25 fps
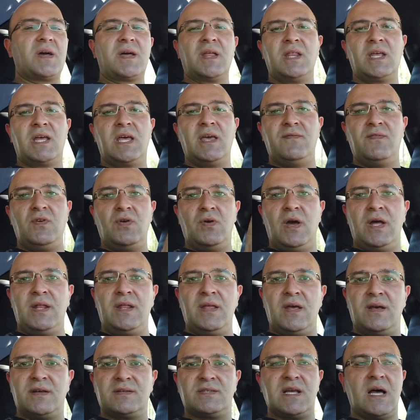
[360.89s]
not gonna give you
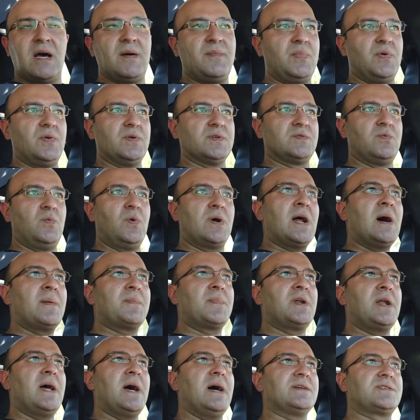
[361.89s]
any examples. What
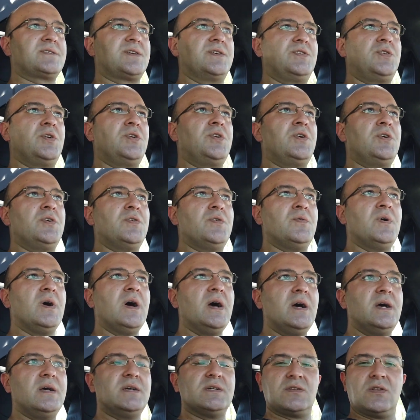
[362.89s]
I'm gonna ask you to do
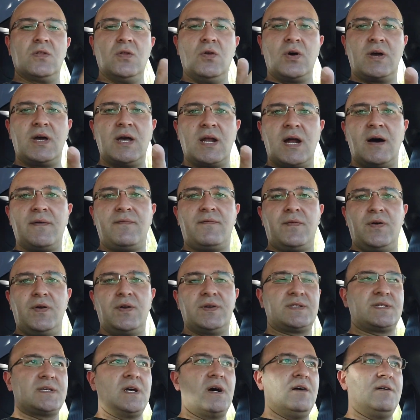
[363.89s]
is look it up for
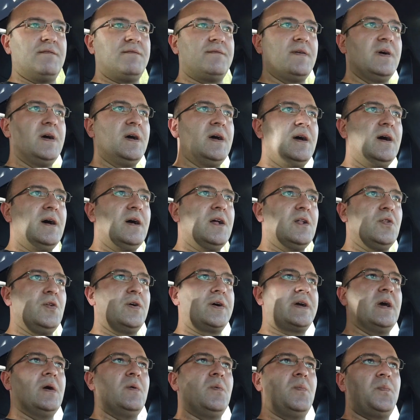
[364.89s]
yourself.
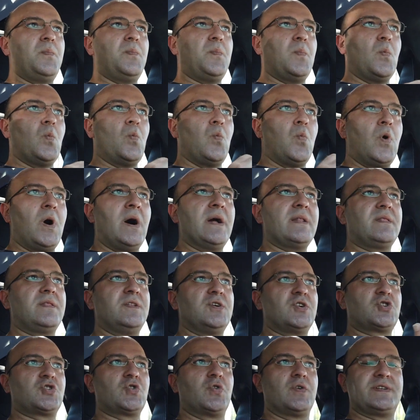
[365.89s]
Look at
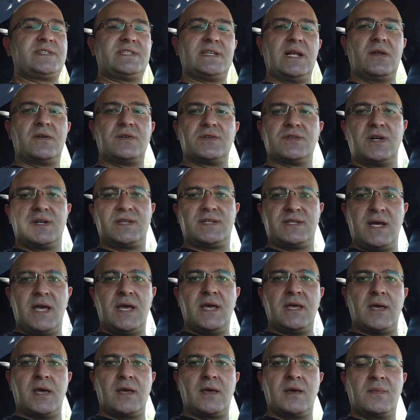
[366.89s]
what the short sellers are
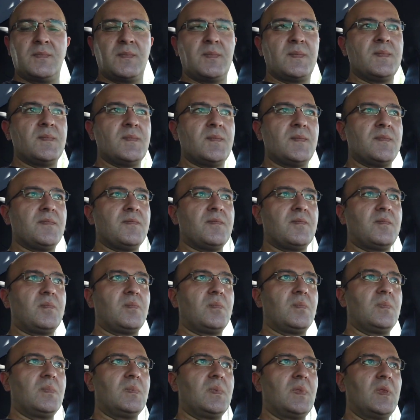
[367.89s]
saying.
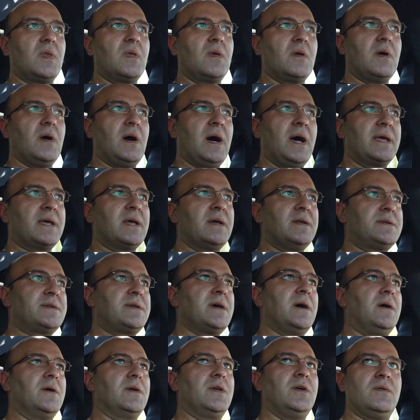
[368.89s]
I can
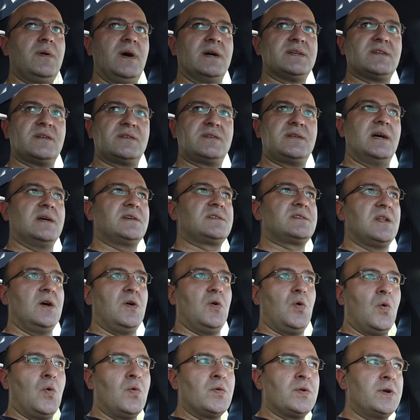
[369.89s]
tell you, as a
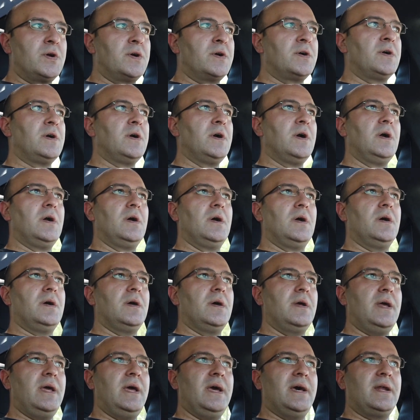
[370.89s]
Tesla owner,
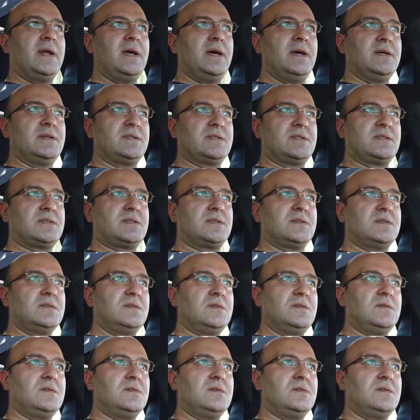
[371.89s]
it is